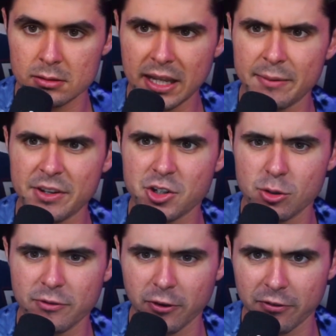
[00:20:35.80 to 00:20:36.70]
Man, they shoot
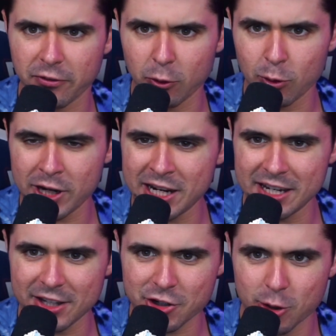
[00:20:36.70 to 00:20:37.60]
him for
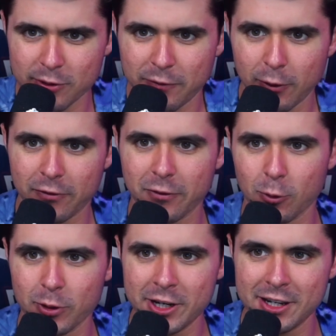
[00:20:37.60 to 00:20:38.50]
free. They're shooting for
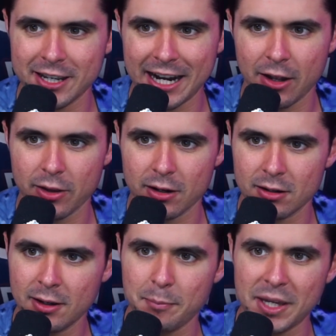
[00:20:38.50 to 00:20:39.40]
free. Get out of there.
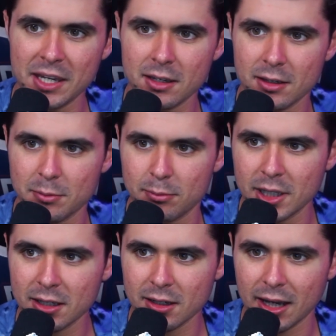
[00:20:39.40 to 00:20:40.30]
Mink,
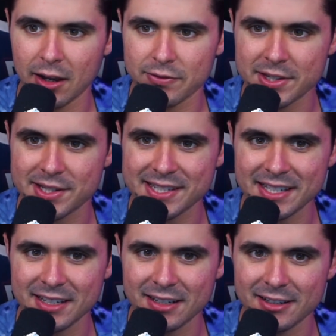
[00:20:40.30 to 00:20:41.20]
Mink, off the
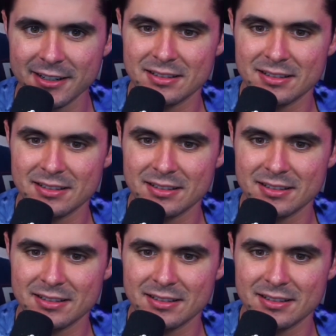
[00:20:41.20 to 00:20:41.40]
scene.